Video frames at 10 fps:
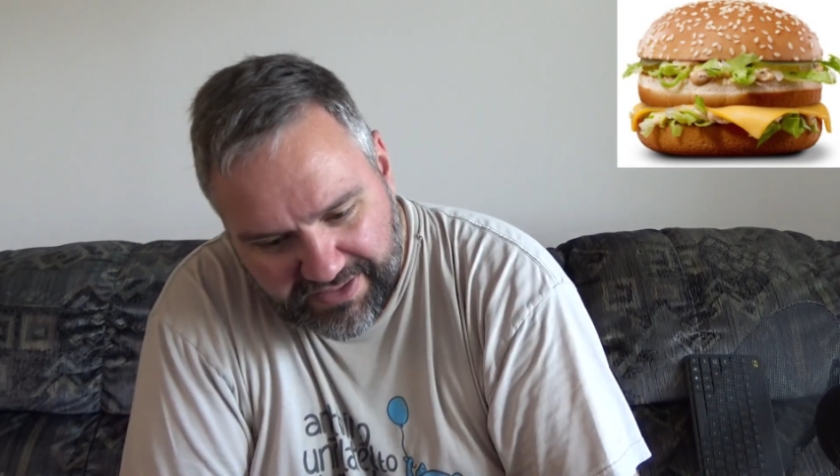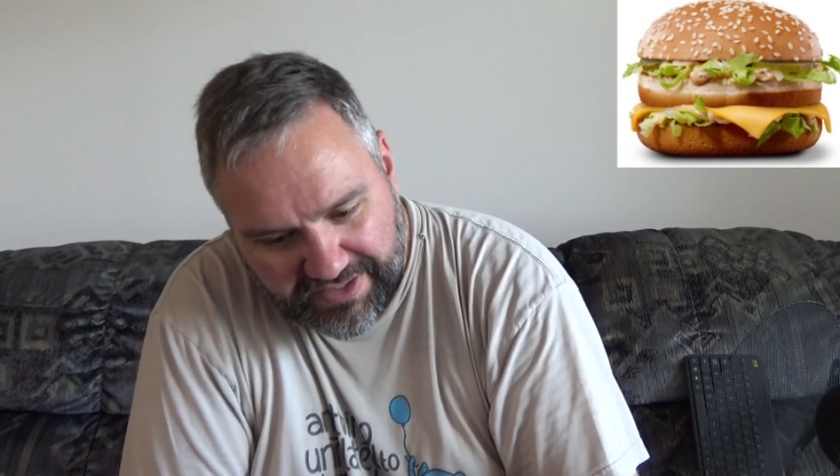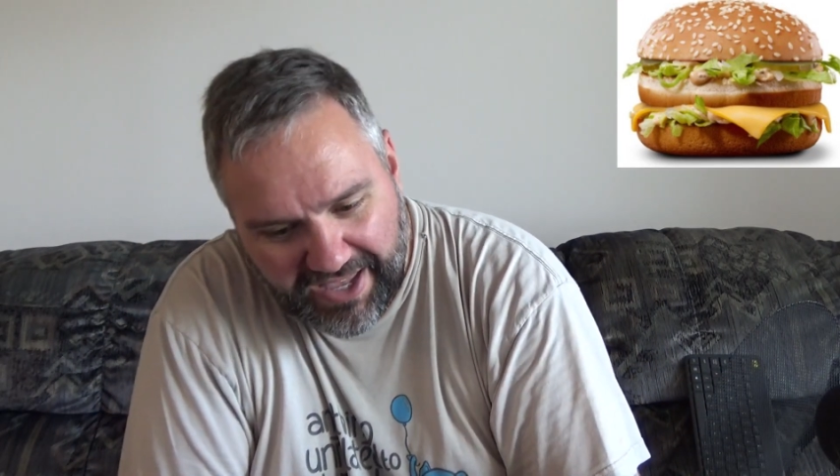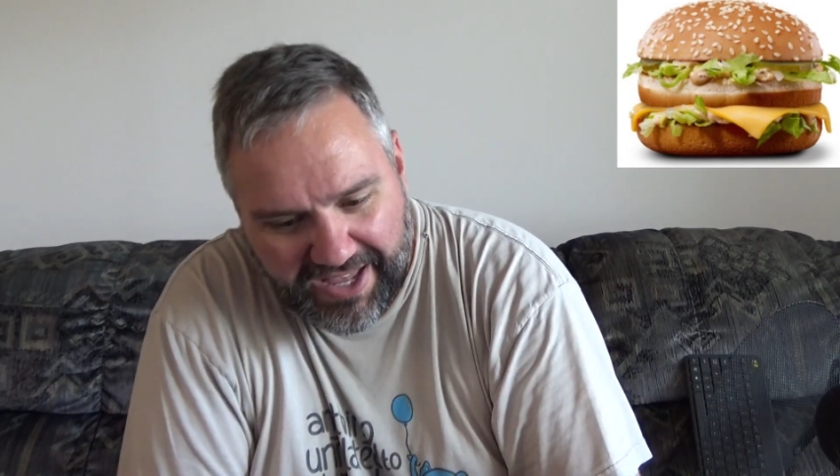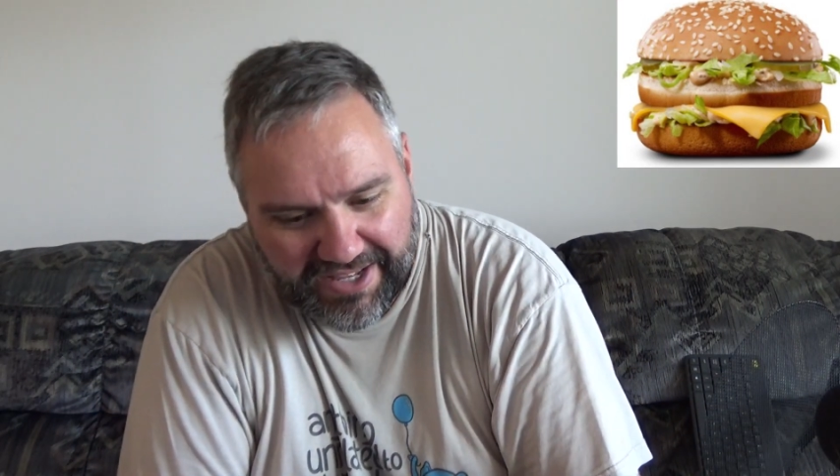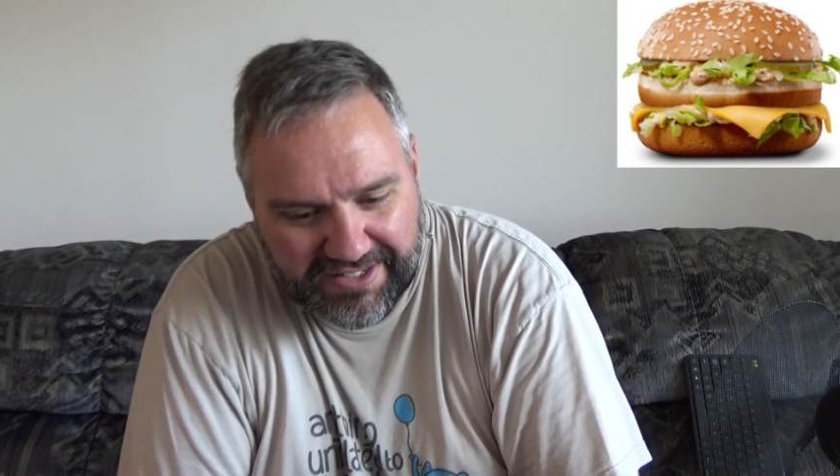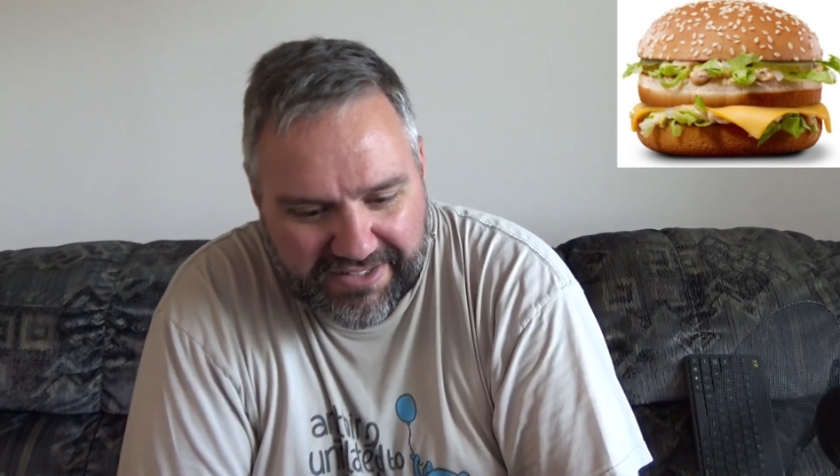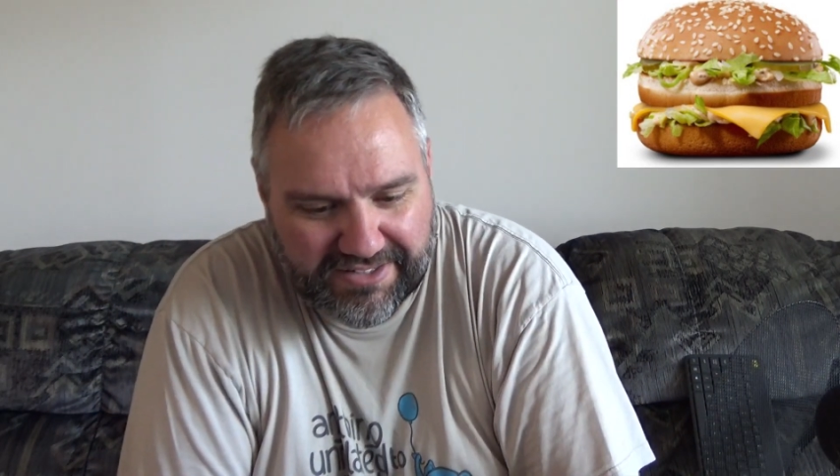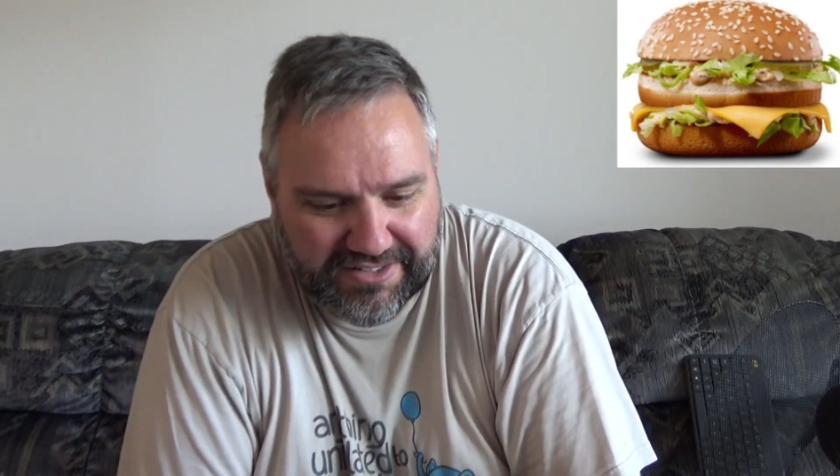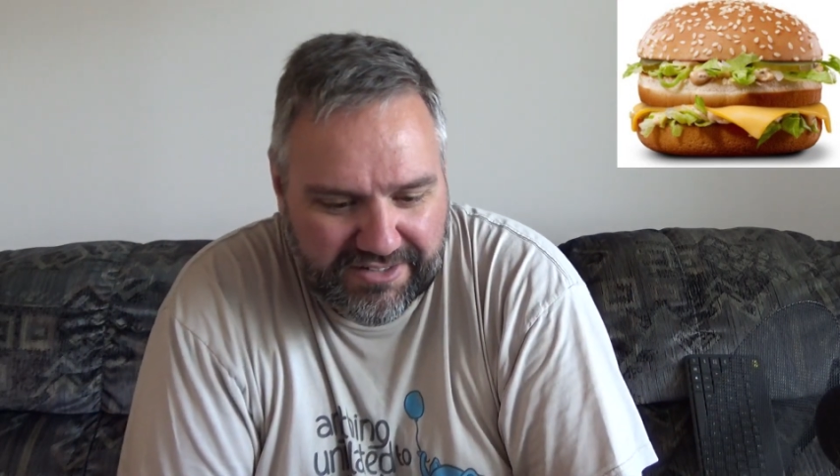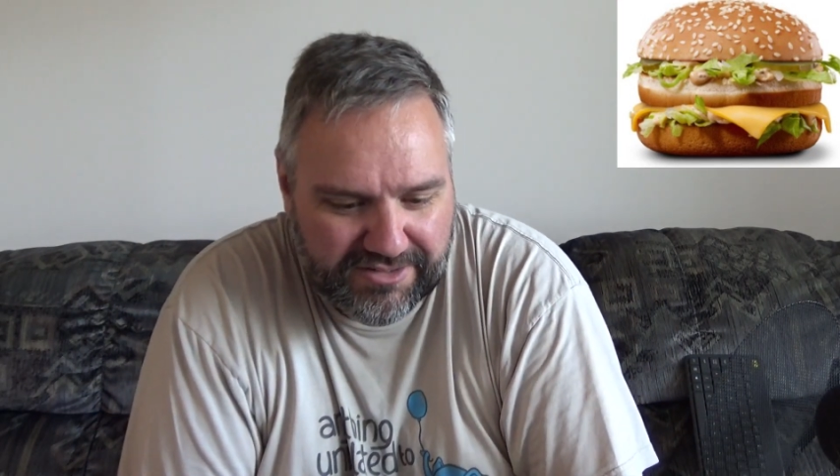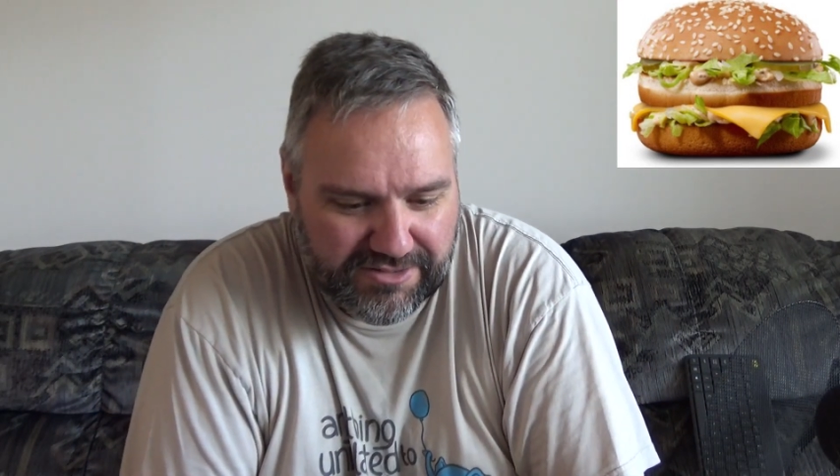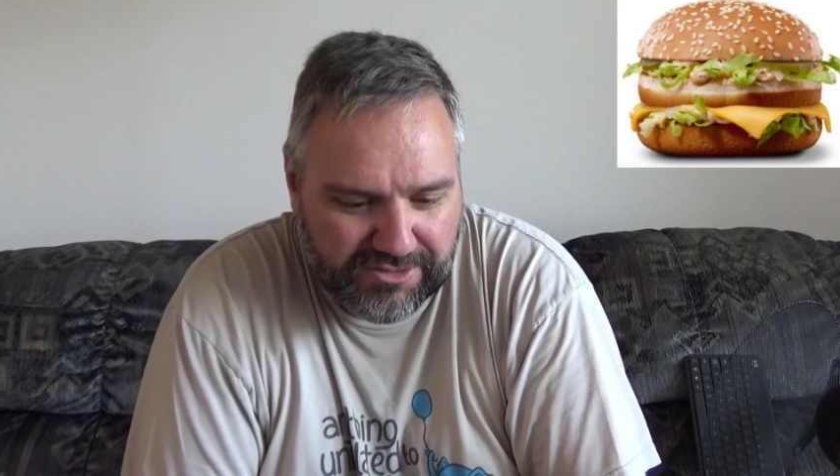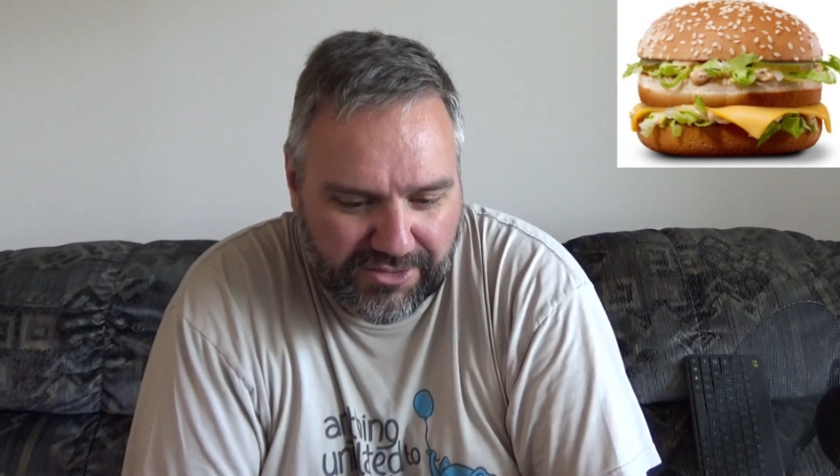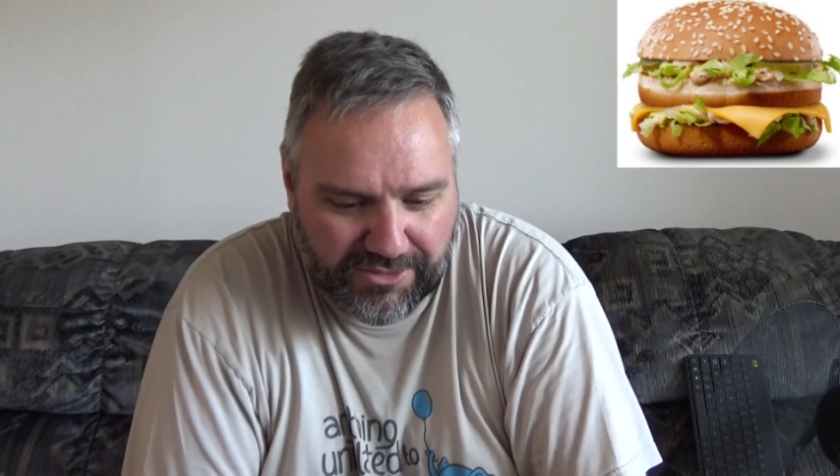Yeah,
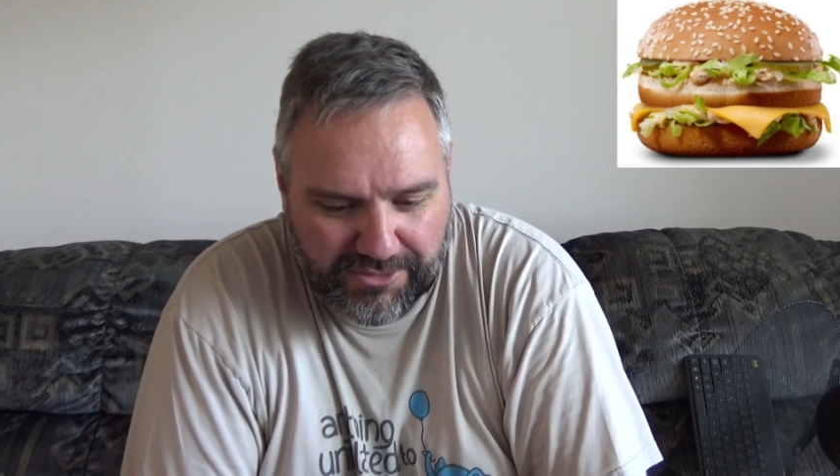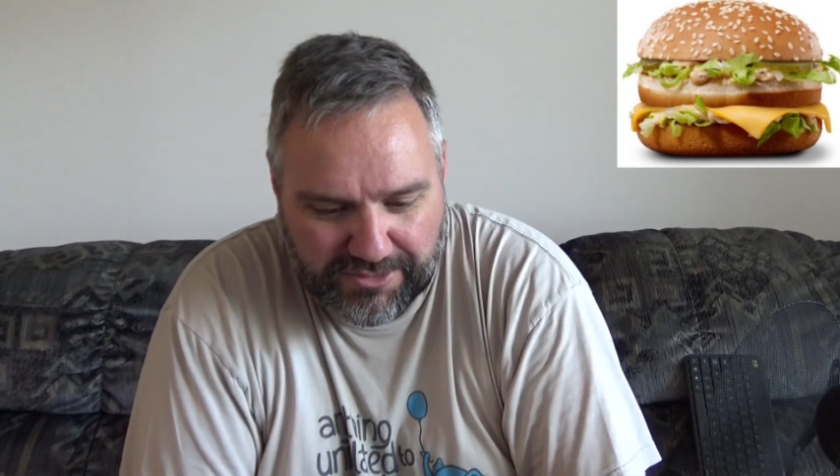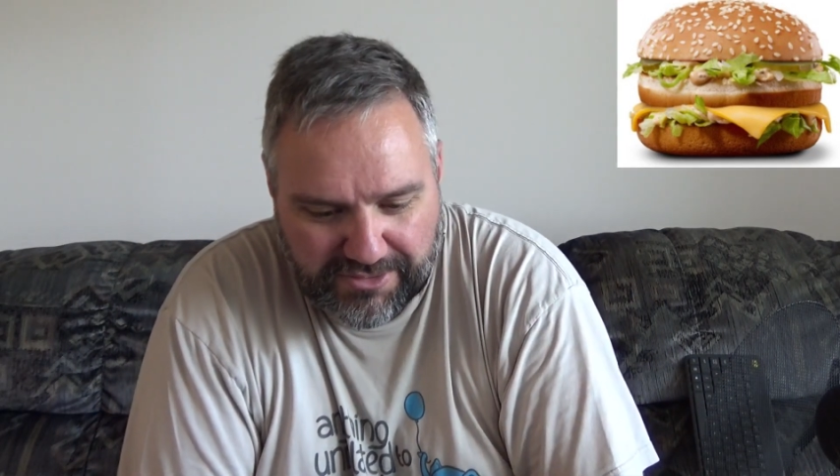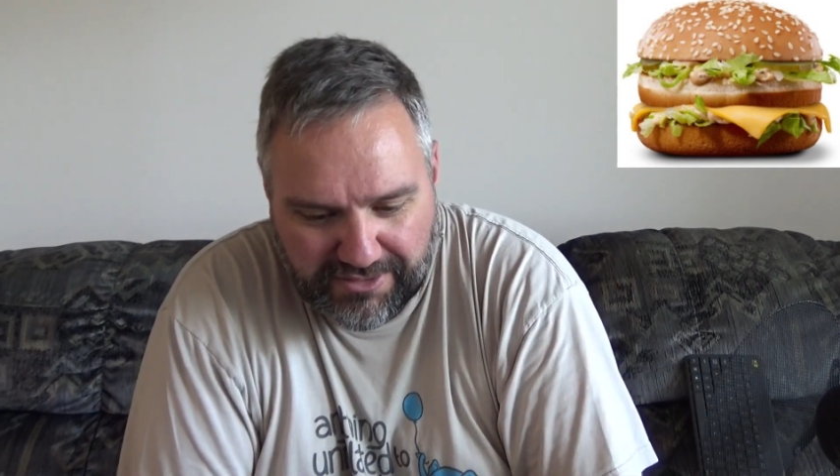so